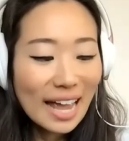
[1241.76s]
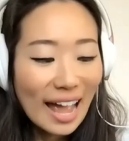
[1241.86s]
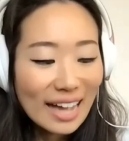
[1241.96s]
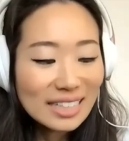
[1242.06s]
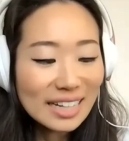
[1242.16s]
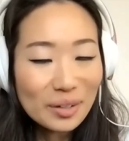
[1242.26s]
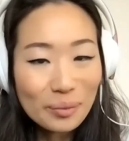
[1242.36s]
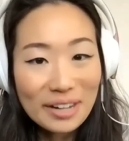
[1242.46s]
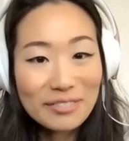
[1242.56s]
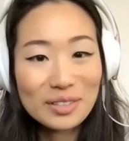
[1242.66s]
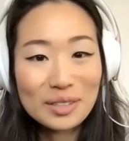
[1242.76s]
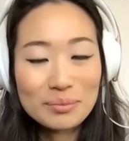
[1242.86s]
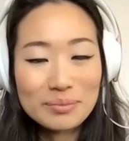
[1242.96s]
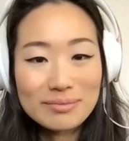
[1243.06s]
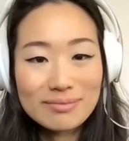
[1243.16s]
can't get away
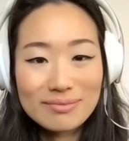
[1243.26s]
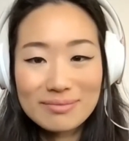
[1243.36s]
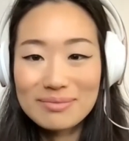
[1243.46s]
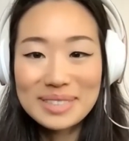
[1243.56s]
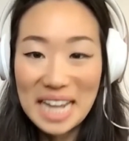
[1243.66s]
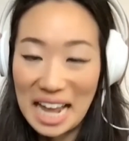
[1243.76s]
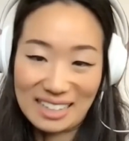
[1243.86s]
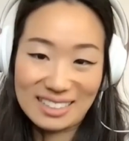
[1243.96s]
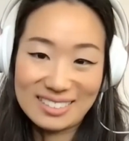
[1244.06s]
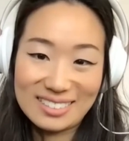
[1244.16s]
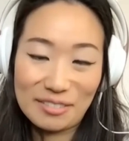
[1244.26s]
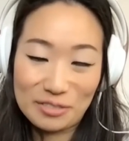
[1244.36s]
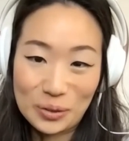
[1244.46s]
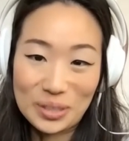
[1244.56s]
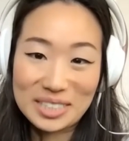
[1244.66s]
from tech,
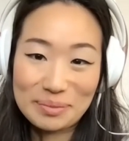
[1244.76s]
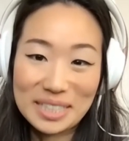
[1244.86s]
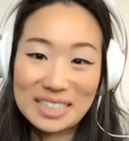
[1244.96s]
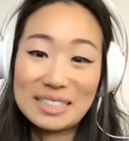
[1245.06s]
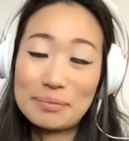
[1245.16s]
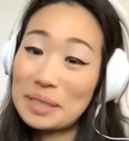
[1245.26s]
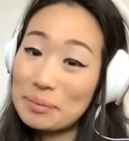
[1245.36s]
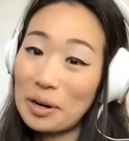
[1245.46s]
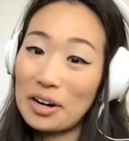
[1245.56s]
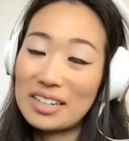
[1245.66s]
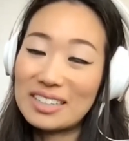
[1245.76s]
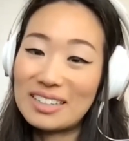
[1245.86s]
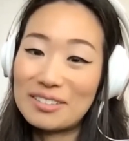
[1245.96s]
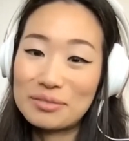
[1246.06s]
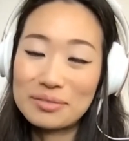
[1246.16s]
of course, because a big part
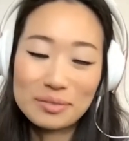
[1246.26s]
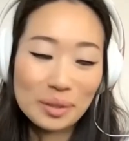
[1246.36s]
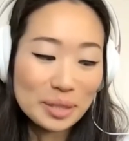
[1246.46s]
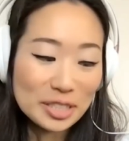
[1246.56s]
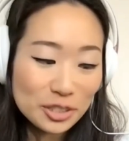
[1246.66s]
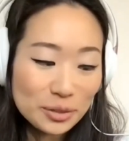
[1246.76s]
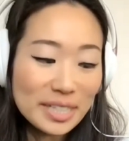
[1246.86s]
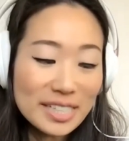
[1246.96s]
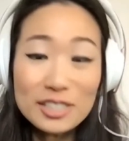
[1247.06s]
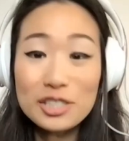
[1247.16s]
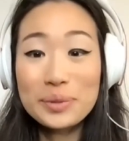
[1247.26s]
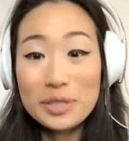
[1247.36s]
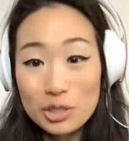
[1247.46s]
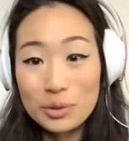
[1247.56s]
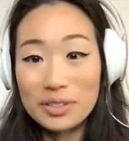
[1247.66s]
of what we do is to
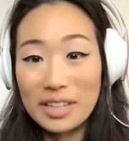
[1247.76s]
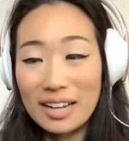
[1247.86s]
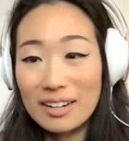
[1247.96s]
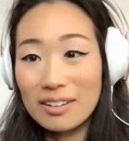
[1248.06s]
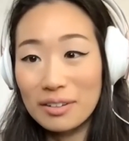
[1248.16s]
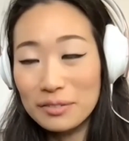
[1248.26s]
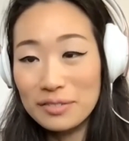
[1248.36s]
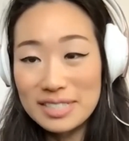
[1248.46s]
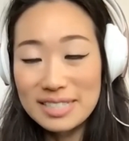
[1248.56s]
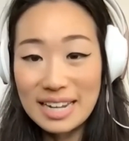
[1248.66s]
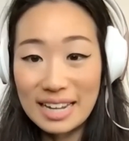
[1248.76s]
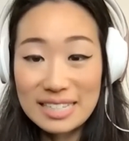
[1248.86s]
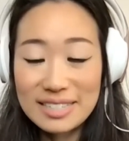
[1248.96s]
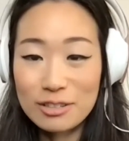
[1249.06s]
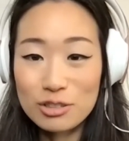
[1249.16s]
ensure that all of this tech
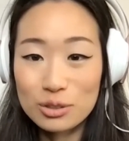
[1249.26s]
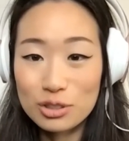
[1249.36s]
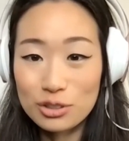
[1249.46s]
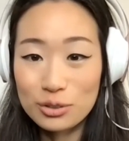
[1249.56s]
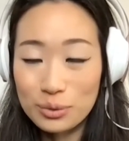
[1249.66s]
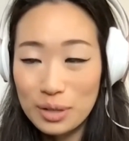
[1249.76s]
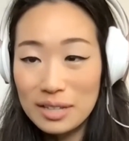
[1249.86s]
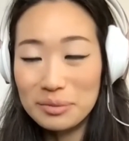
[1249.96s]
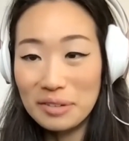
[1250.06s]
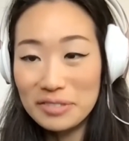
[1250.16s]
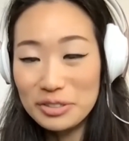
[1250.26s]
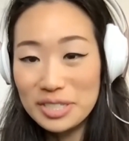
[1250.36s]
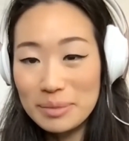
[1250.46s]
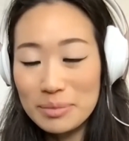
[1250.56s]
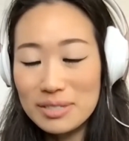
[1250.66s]
essential to the revenue
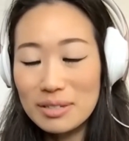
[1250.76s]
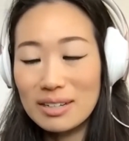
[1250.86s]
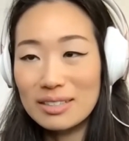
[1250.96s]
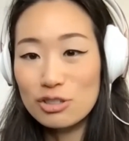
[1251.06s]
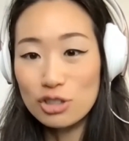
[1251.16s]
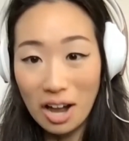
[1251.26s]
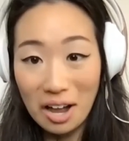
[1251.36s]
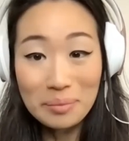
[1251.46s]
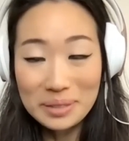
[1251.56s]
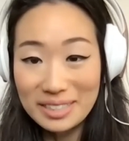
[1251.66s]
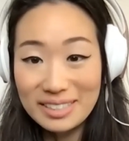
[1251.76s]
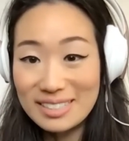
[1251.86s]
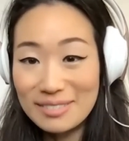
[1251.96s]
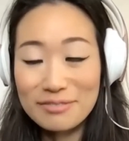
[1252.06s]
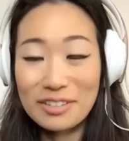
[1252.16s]
team's job
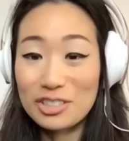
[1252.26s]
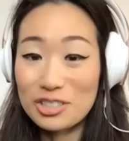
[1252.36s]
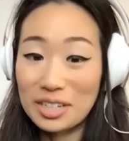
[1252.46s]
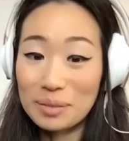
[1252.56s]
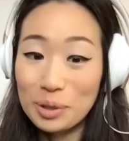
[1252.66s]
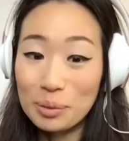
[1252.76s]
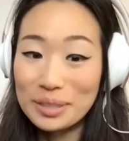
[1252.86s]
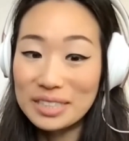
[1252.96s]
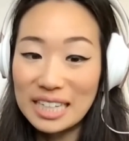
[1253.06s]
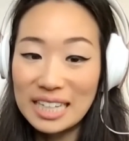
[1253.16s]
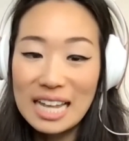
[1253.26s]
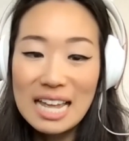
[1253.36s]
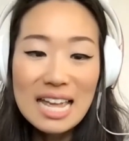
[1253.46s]
is functioning appropriately.